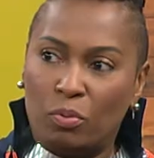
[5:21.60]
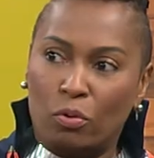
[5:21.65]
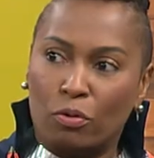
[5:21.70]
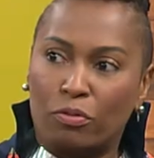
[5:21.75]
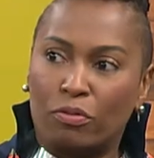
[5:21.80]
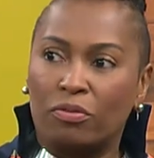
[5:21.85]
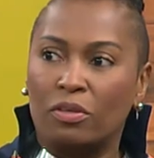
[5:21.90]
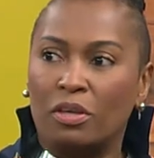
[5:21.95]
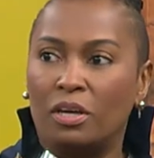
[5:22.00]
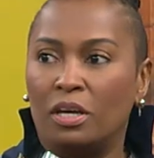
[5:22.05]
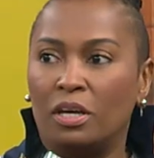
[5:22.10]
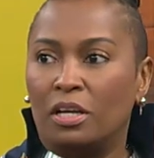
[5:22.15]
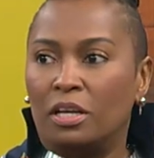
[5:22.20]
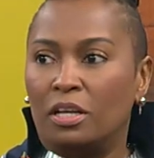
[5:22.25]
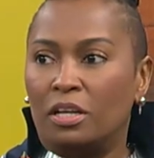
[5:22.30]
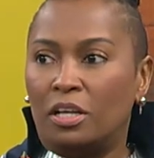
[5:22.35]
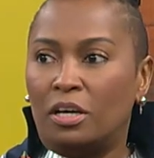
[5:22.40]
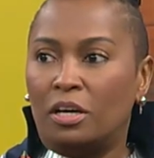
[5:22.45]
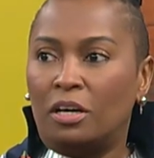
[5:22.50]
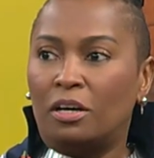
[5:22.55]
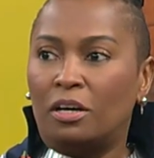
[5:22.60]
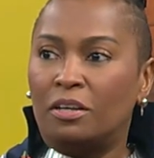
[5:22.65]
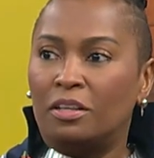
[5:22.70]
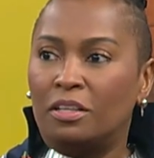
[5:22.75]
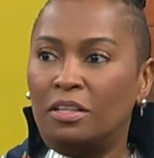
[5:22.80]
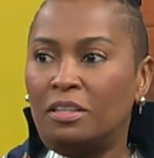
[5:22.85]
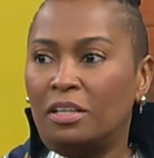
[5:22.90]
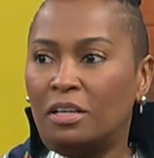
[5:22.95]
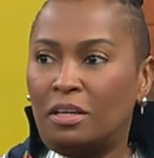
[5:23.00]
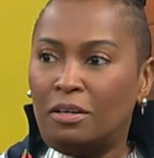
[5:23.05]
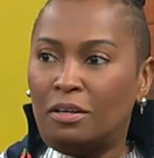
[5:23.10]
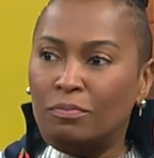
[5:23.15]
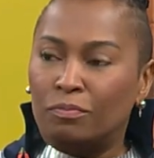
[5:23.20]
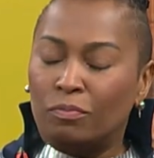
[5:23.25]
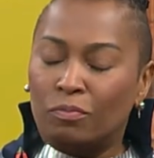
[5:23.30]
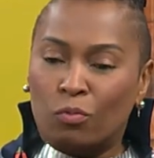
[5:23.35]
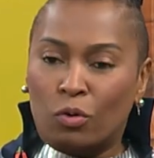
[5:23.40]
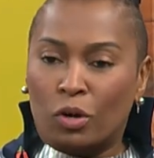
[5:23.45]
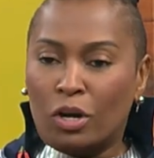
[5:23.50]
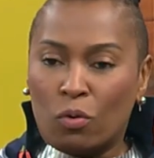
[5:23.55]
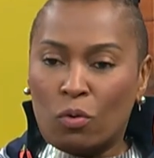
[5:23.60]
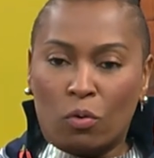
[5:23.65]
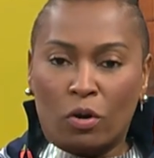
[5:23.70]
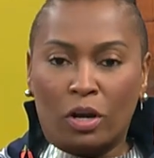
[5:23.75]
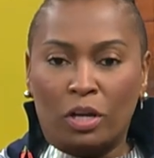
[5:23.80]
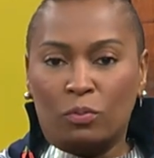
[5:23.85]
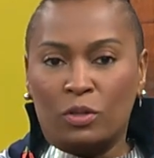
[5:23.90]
both the the work world,